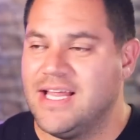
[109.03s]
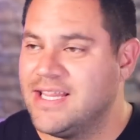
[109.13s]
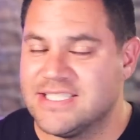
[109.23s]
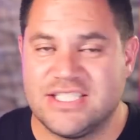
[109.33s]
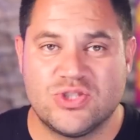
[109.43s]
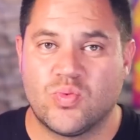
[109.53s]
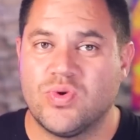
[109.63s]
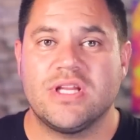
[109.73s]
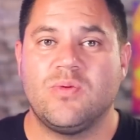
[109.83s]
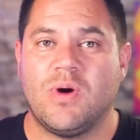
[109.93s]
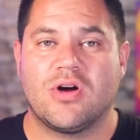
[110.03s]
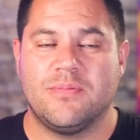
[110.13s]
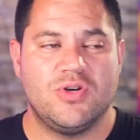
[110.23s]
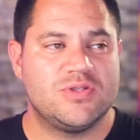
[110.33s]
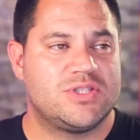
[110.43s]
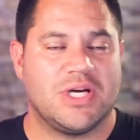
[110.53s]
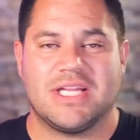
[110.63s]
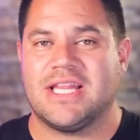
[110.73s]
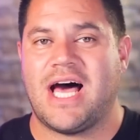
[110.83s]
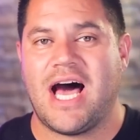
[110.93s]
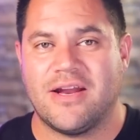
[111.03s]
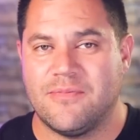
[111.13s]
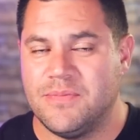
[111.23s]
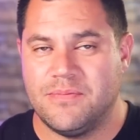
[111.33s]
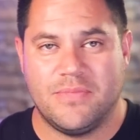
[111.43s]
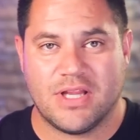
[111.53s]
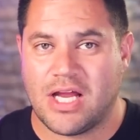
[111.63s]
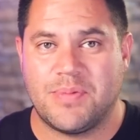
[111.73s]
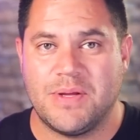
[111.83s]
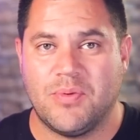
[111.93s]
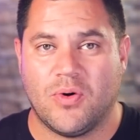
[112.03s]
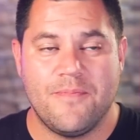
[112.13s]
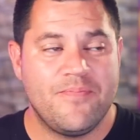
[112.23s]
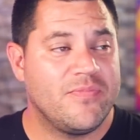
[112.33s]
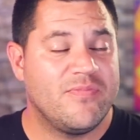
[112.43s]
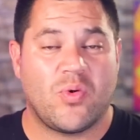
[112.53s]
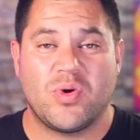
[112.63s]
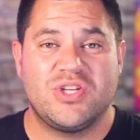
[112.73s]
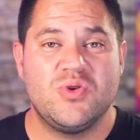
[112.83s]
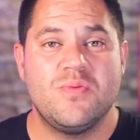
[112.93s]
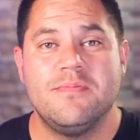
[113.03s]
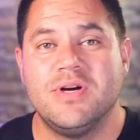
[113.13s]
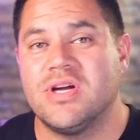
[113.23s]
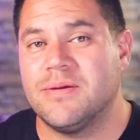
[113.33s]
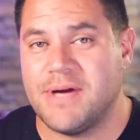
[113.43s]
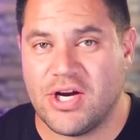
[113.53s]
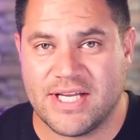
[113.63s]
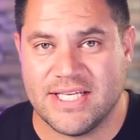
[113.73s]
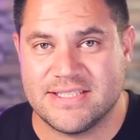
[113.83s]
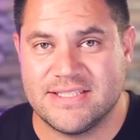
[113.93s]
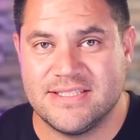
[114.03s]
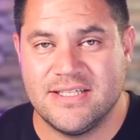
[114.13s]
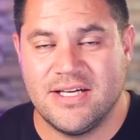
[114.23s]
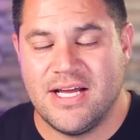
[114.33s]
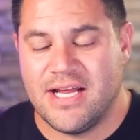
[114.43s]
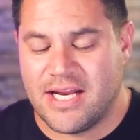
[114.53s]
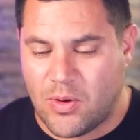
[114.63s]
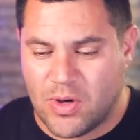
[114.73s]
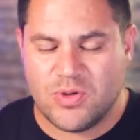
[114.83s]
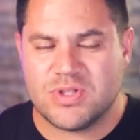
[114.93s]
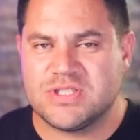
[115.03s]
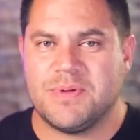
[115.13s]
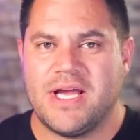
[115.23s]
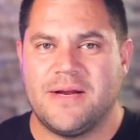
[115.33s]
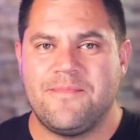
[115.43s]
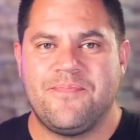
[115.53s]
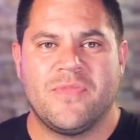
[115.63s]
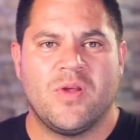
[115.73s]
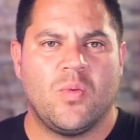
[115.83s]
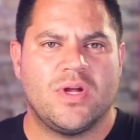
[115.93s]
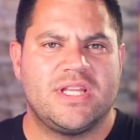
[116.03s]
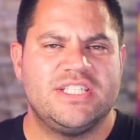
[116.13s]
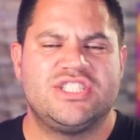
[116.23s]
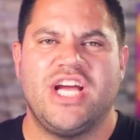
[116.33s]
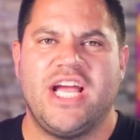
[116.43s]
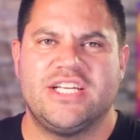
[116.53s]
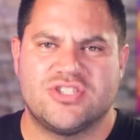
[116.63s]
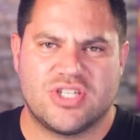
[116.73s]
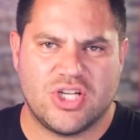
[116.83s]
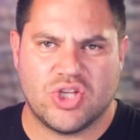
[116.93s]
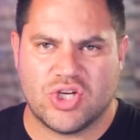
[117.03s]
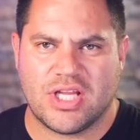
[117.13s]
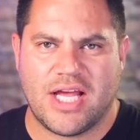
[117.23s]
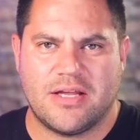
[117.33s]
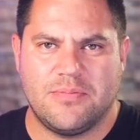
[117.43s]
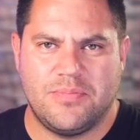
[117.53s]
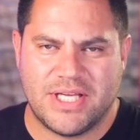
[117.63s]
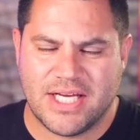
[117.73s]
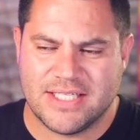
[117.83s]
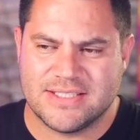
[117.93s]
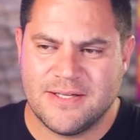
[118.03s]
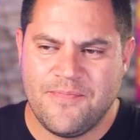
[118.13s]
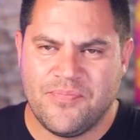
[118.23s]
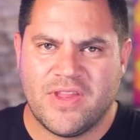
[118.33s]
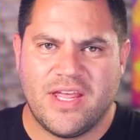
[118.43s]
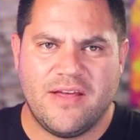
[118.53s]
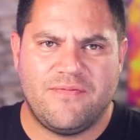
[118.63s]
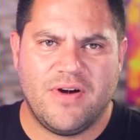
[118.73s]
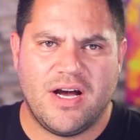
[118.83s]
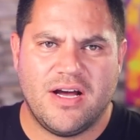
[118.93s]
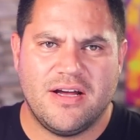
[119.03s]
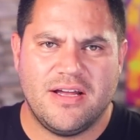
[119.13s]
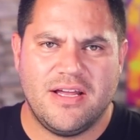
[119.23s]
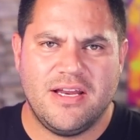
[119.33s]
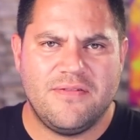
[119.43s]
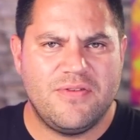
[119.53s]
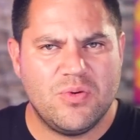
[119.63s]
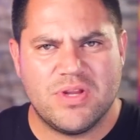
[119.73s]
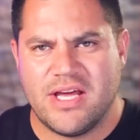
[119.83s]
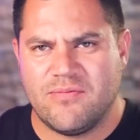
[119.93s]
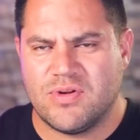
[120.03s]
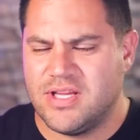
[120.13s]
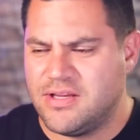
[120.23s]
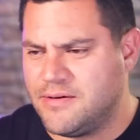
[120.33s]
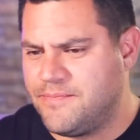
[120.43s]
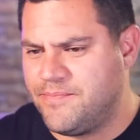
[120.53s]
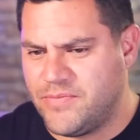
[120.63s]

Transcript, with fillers: This is really welcome news to a lot of people, 42 million Americans. Now, I want to explain what these changes are going to look like, because if you live within the